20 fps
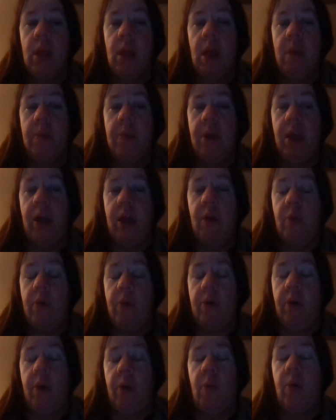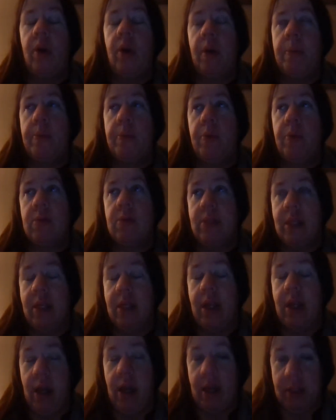I'm kind of wondering, what are pros and
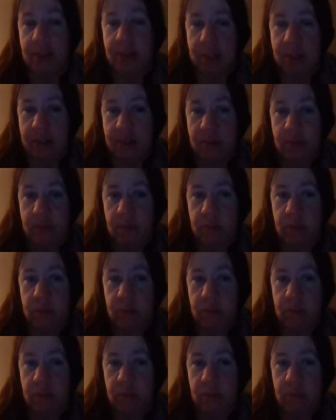cons?